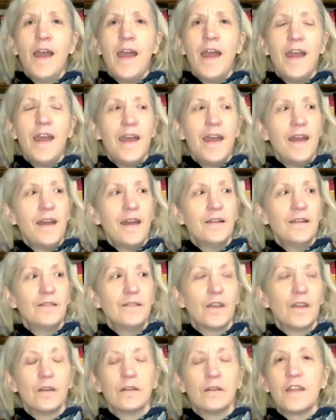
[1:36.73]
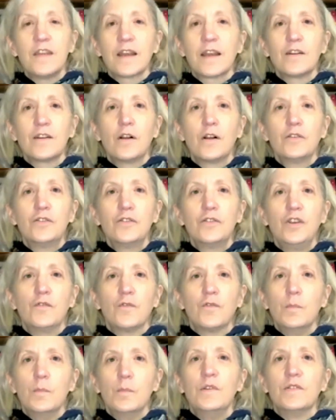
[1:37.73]
And the technology
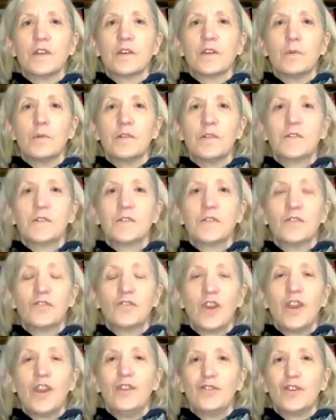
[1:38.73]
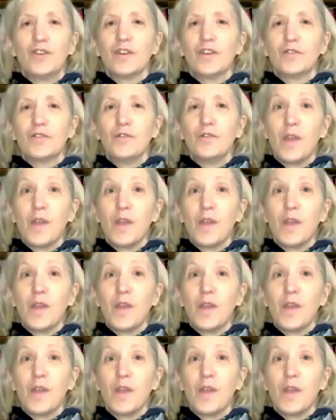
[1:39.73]
for music was changing too.